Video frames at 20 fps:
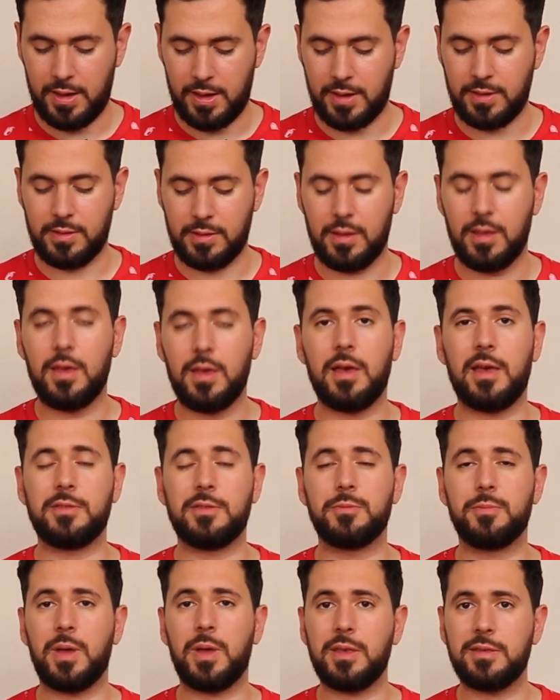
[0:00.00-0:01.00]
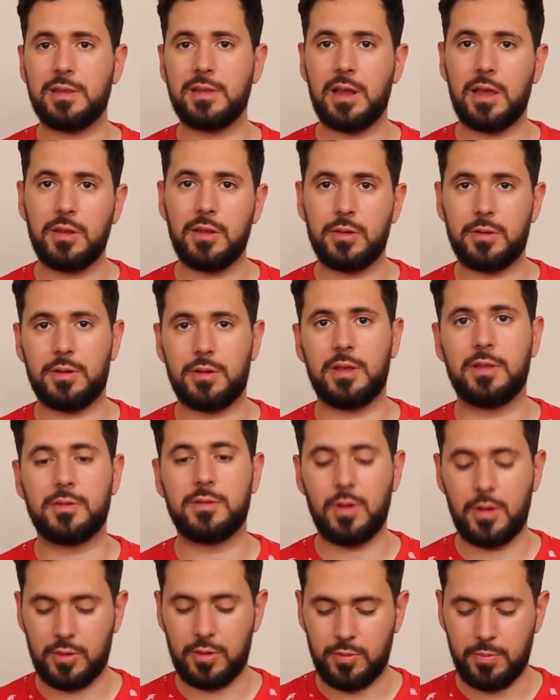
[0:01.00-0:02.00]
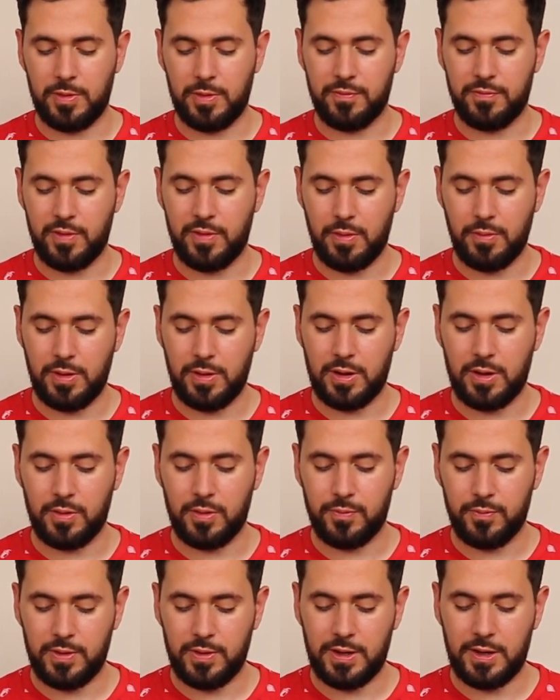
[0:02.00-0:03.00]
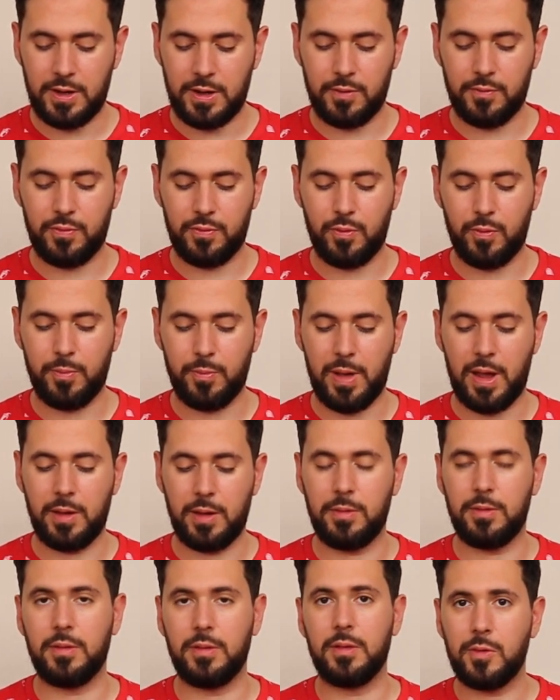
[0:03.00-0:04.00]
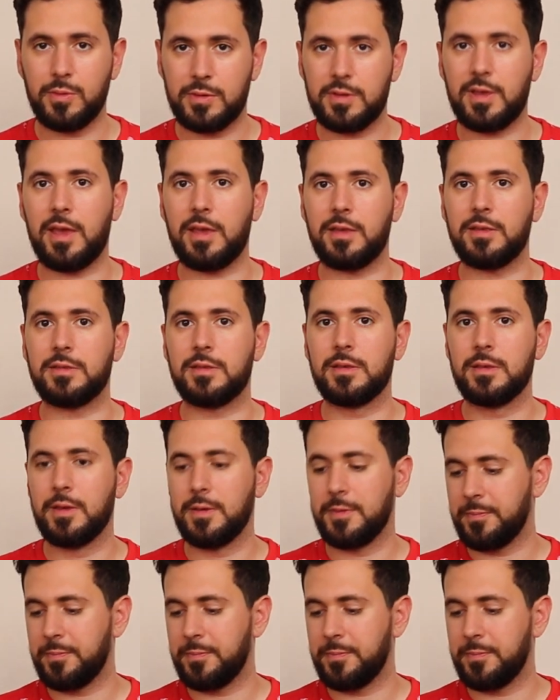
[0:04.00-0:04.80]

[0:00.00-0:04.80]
And as you may see later, it's going to be very convenient for my use case.